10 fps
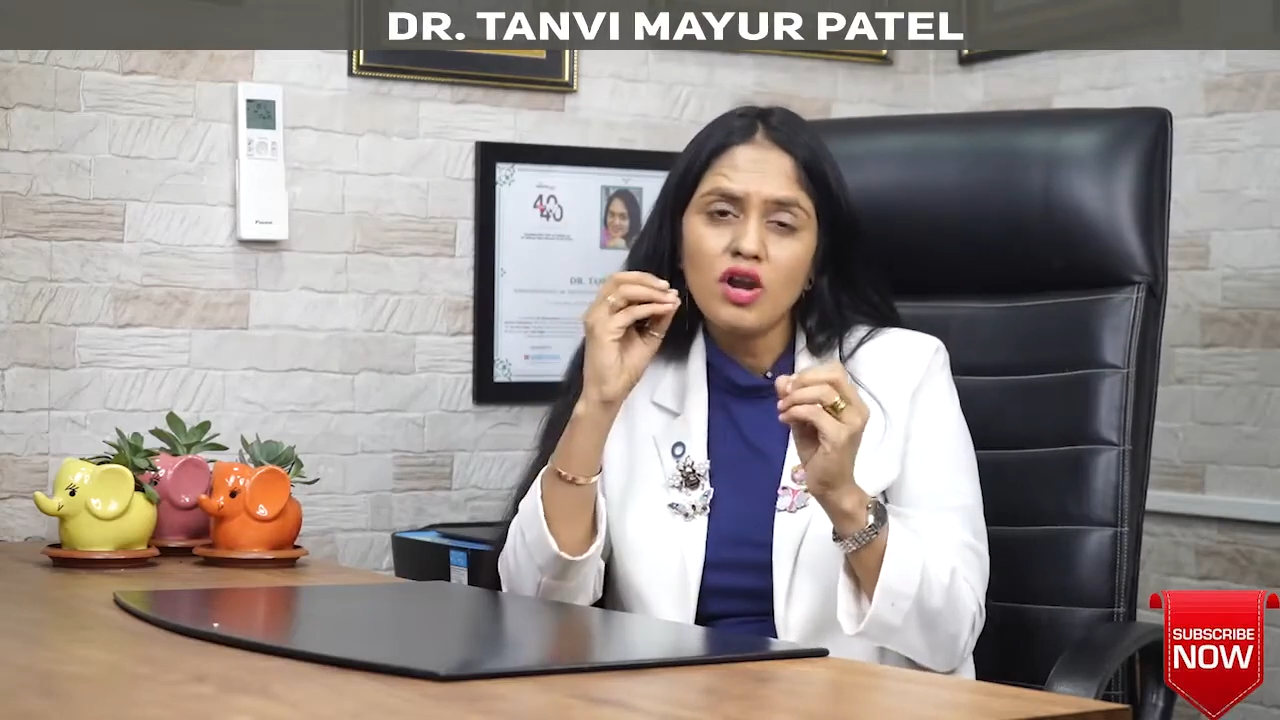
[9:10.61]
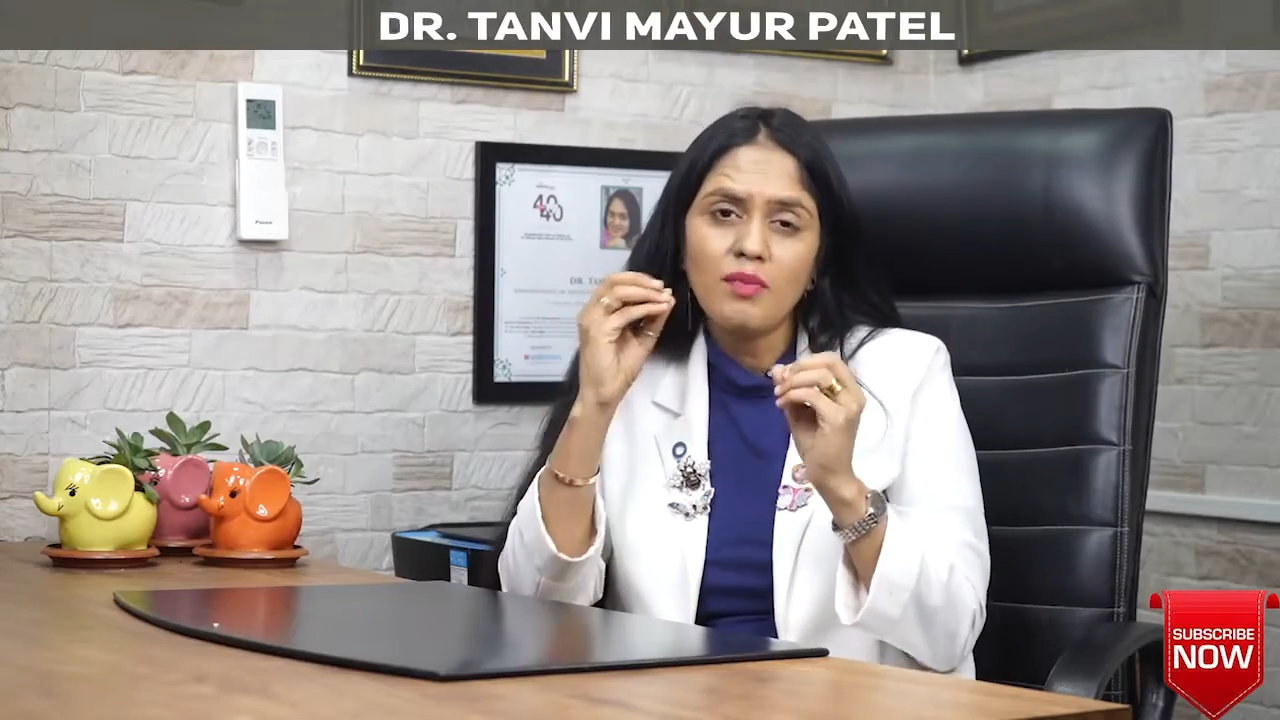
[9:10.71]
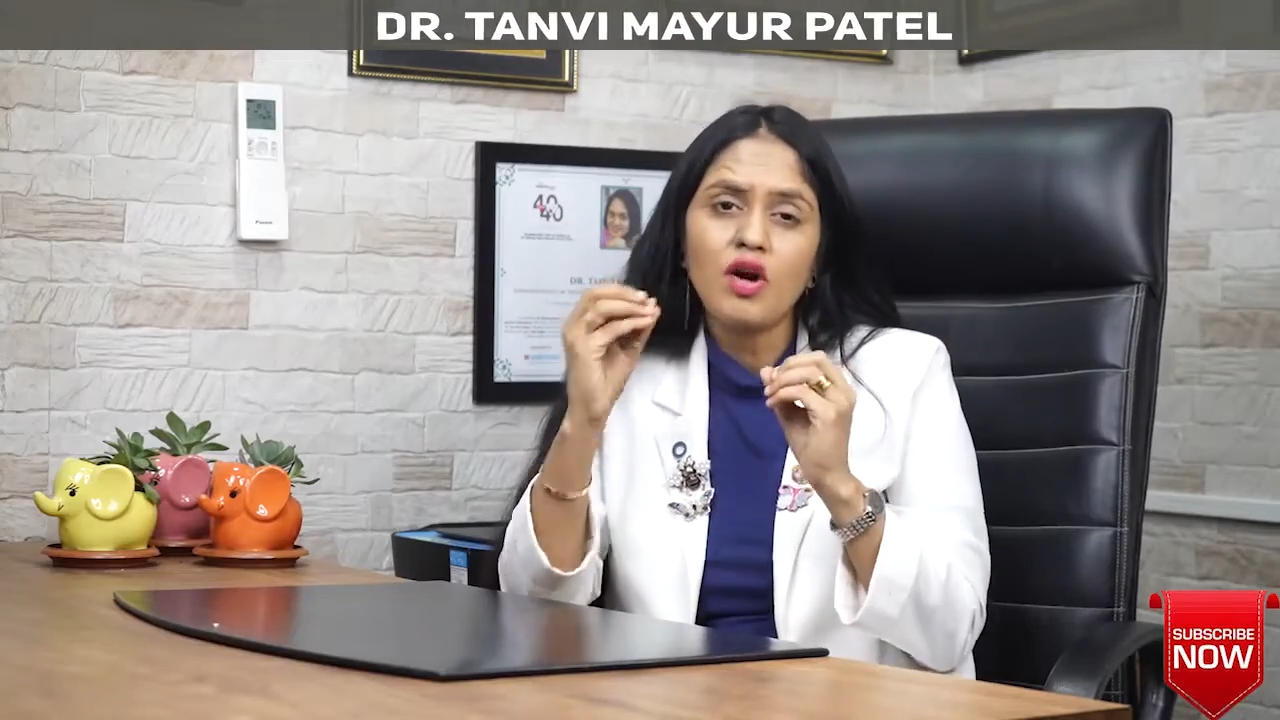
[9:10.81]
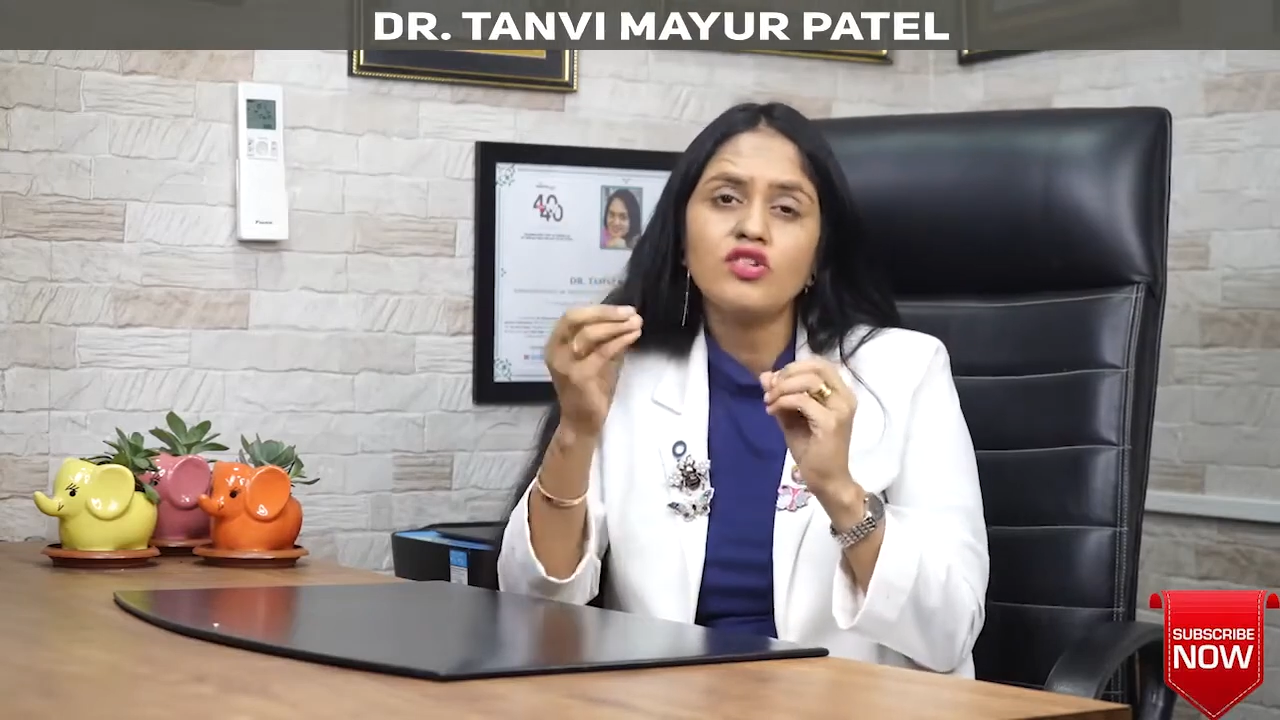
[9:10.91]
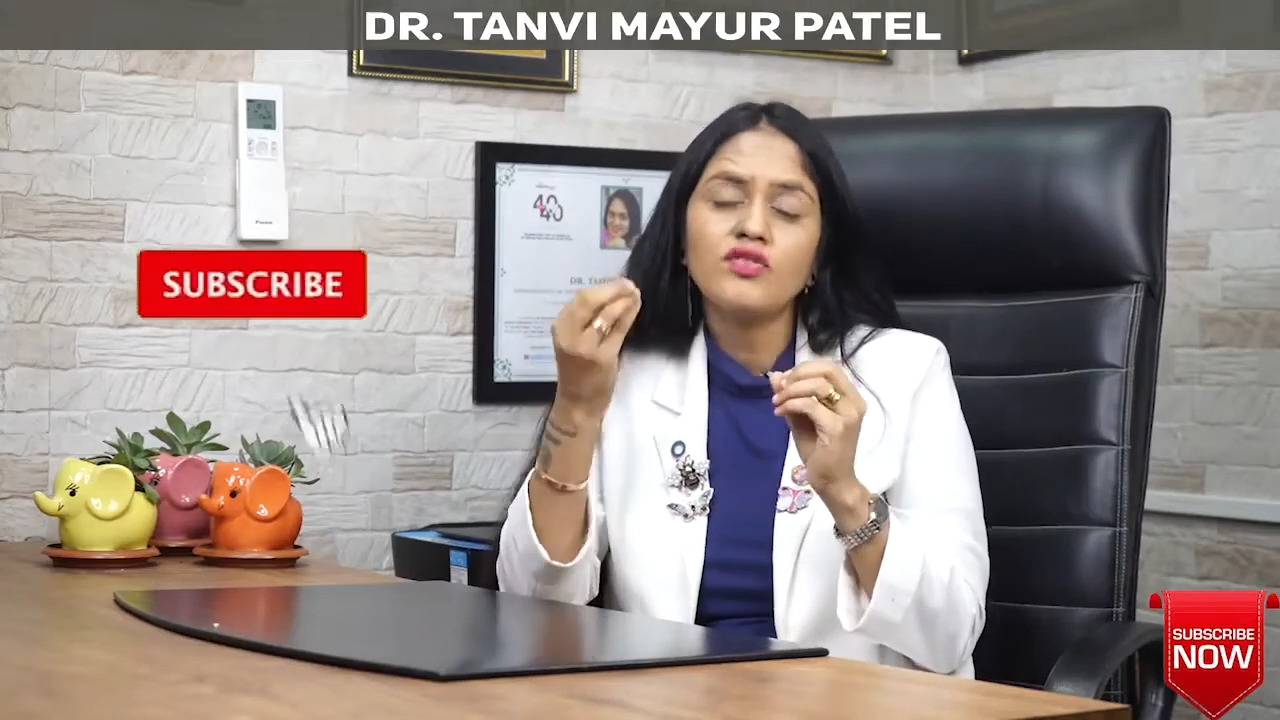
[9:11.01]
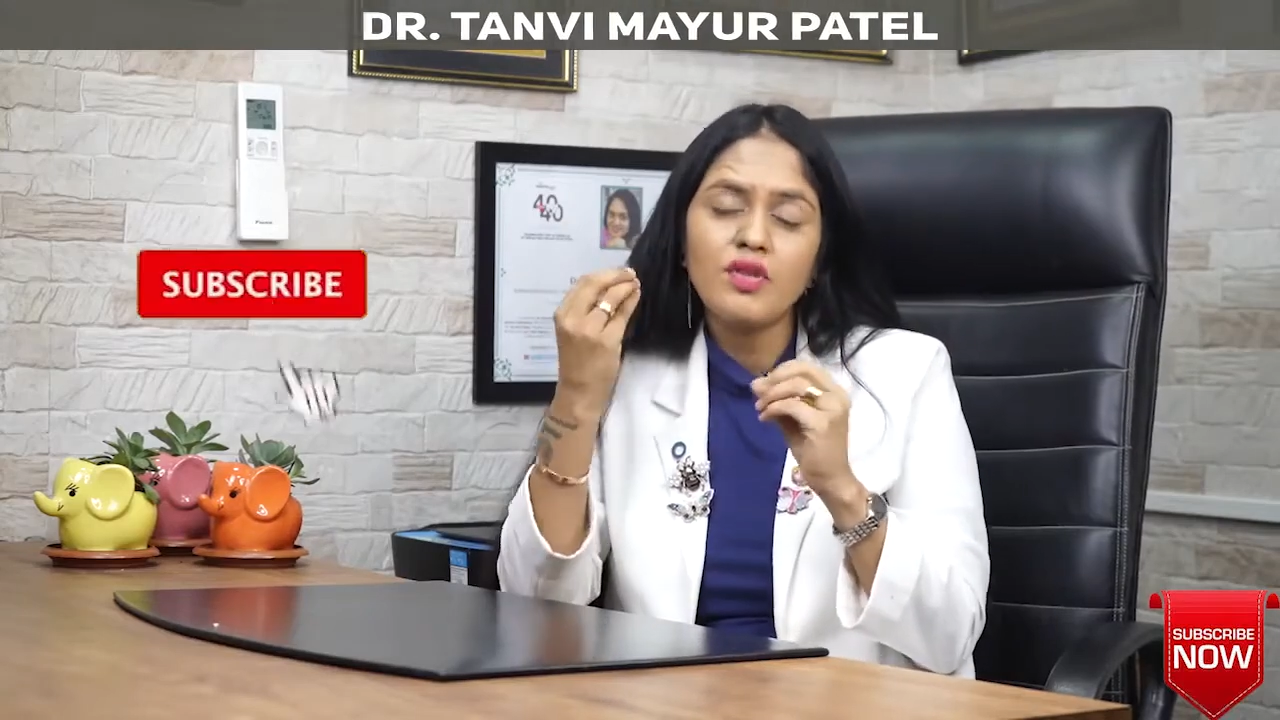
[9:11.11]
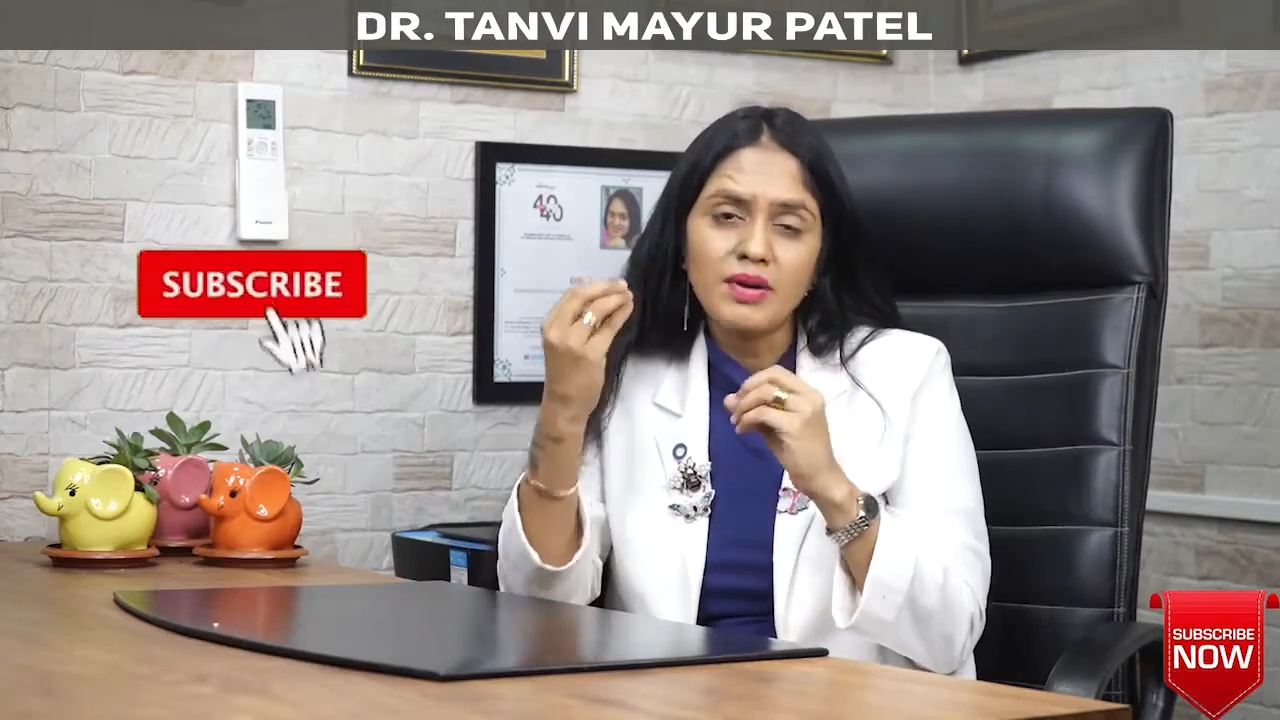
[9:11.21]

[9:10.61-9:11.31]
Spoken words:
amount of the